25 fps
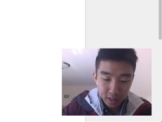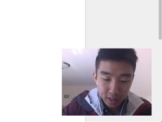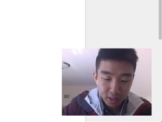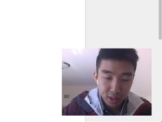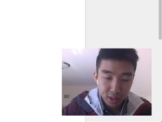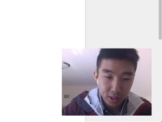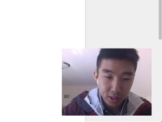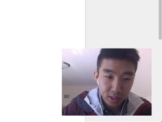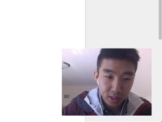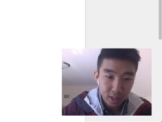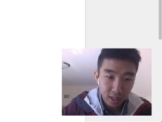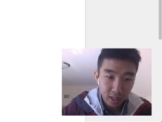It's
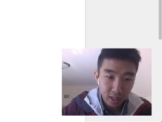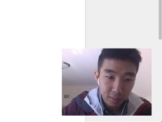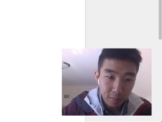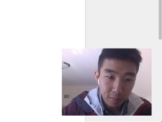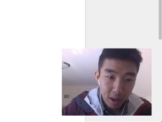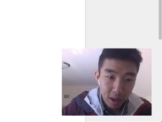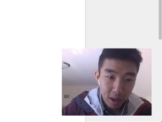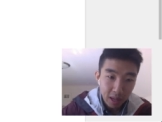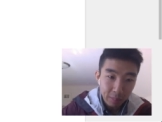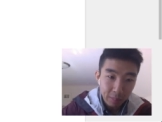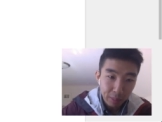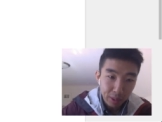just like
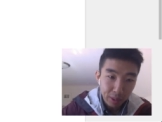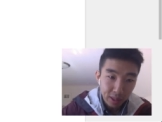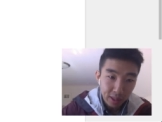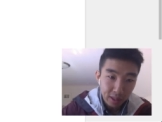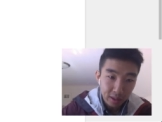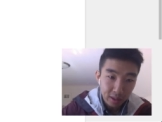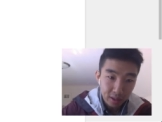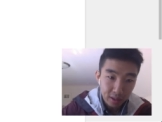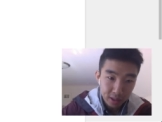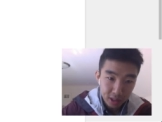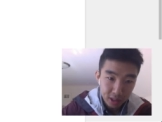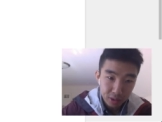my
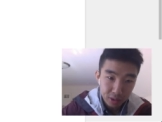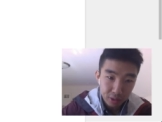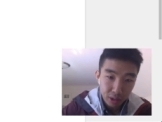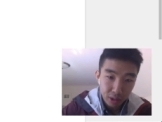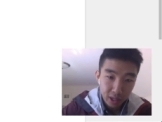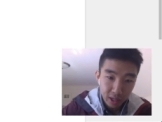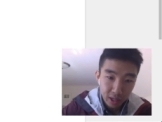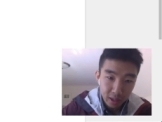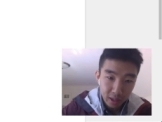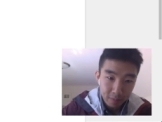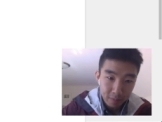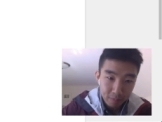opinion on
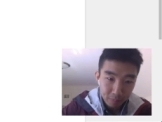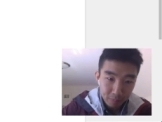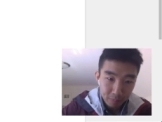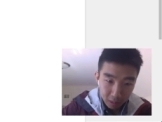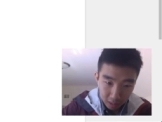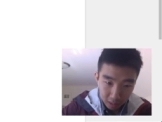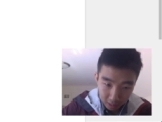straight up,